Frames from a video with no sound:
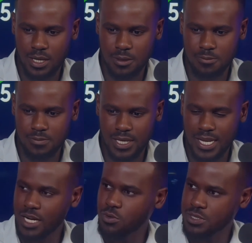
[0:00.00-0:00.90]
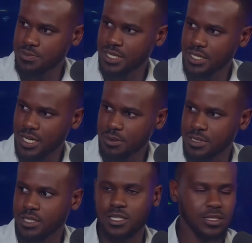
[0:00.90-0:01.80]
land was being
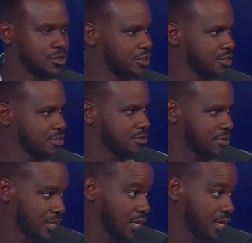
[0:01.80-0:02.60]
grabbed in Kilgoris